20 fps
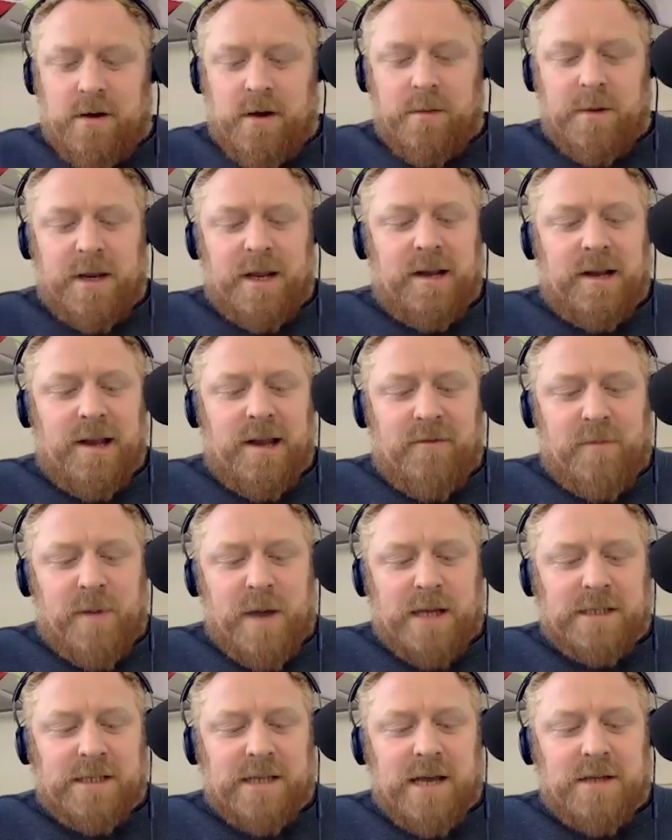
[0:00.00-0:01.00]
I mean, I love
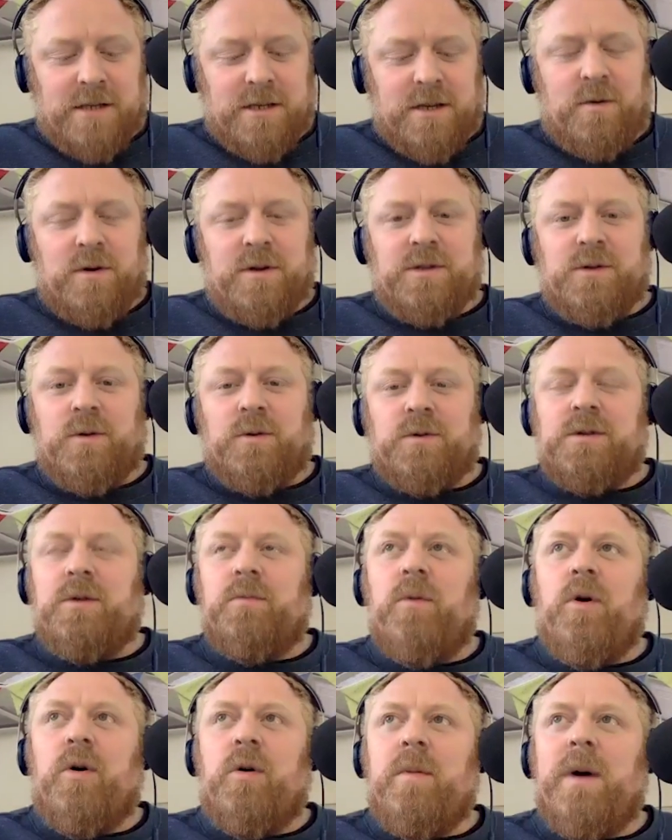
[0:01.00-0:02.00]
Backstage. I want to talk to you
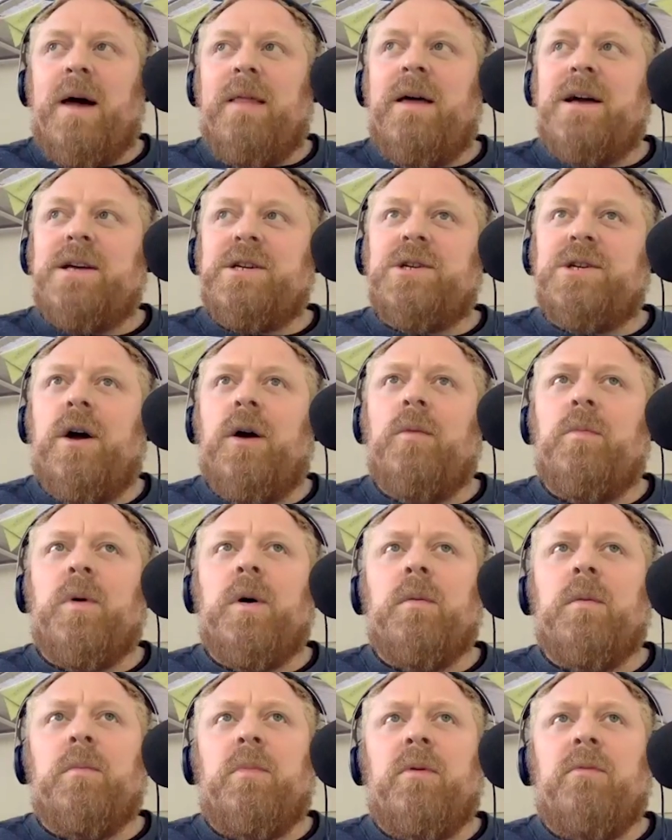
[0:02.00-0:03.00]
more about that show.
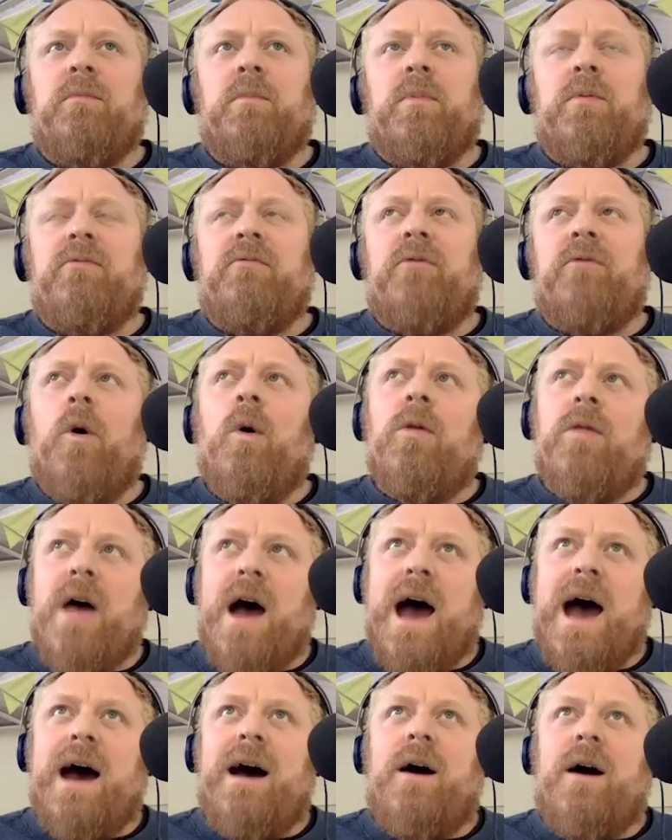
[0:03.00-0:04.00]
But before
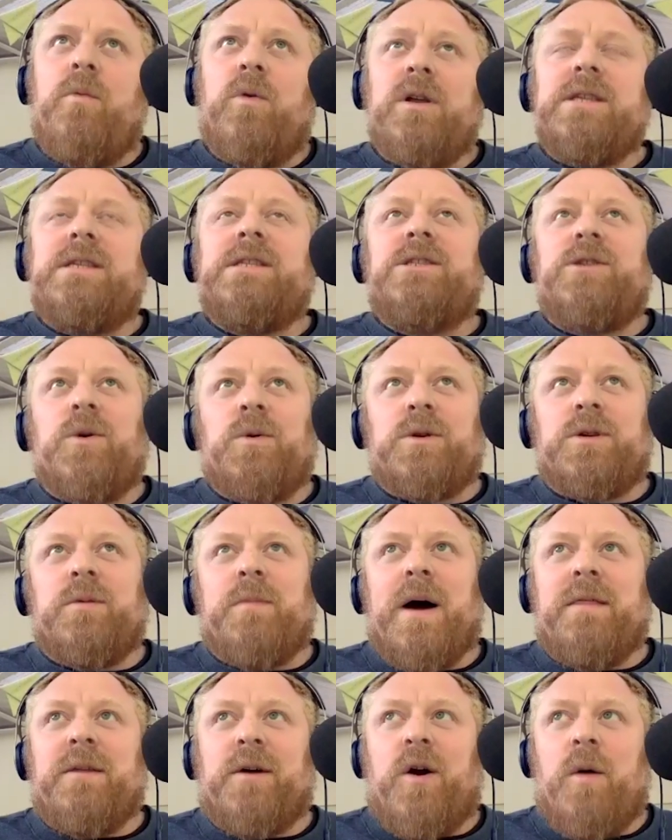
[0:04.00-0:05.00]
that, I wanted to talk to you
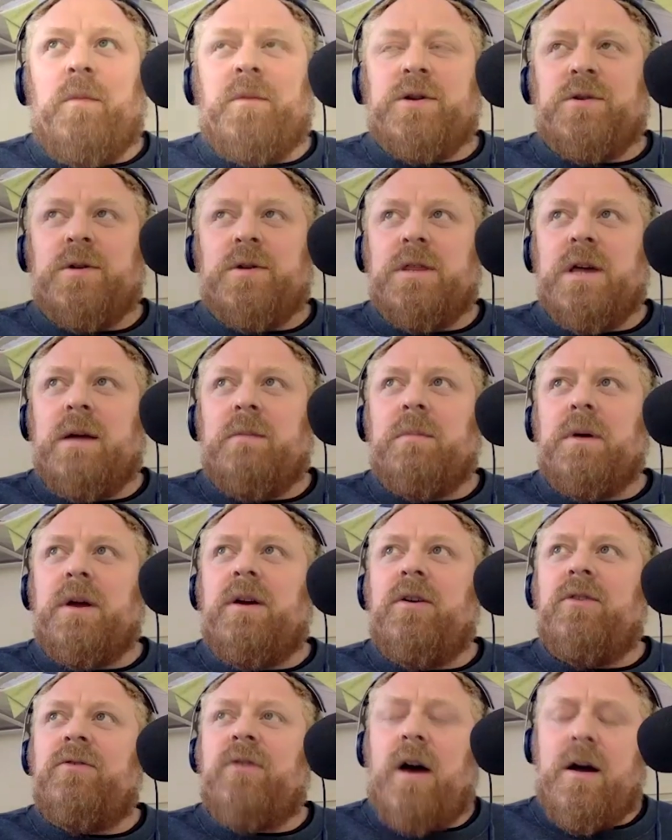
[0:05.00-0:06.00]
about the commentary thing
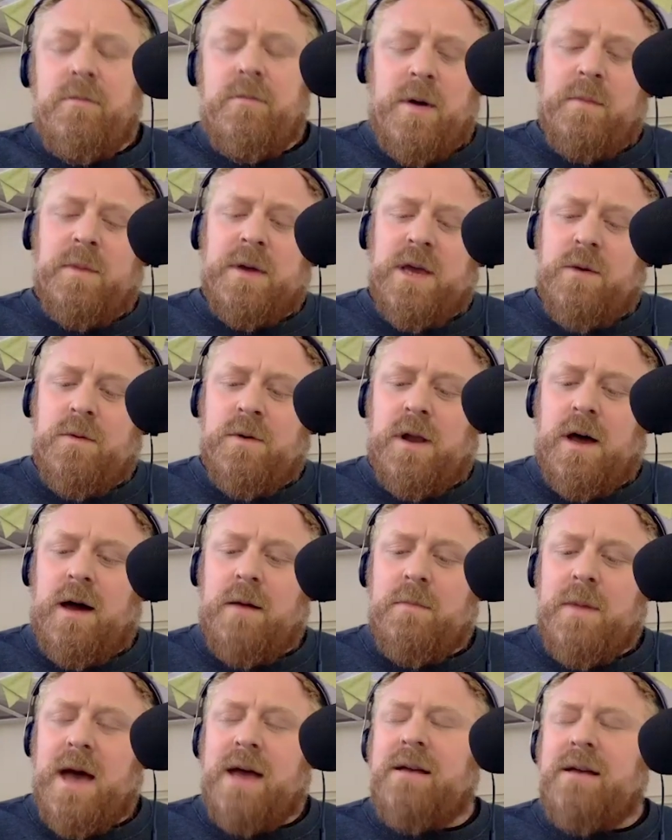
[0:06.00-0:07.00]
because I remember you and I
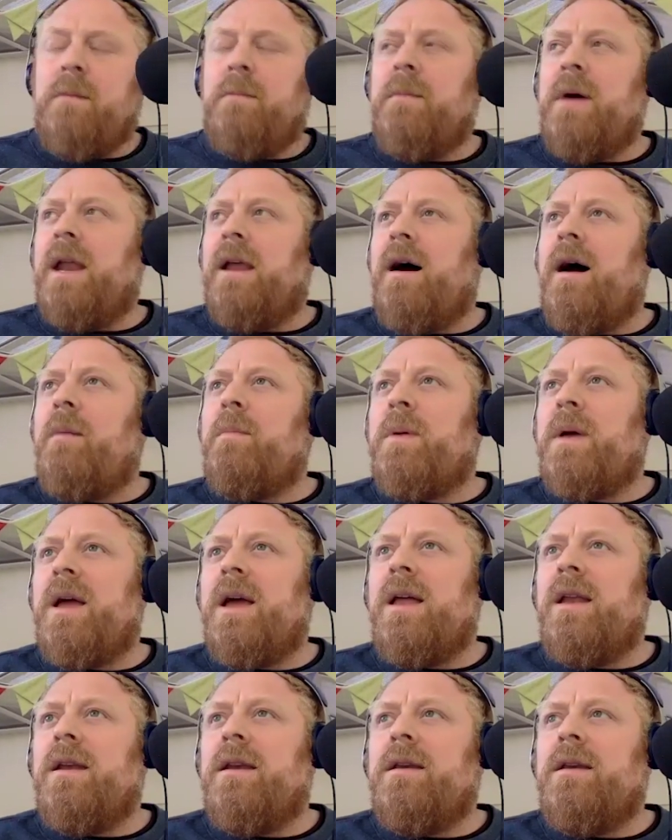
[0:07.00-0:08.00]
met up
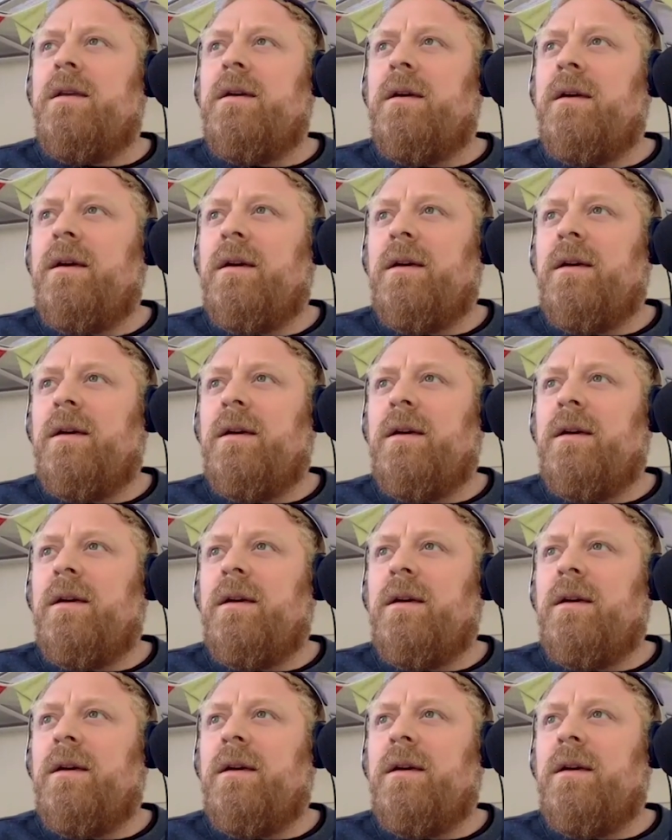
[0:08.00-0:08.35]
in...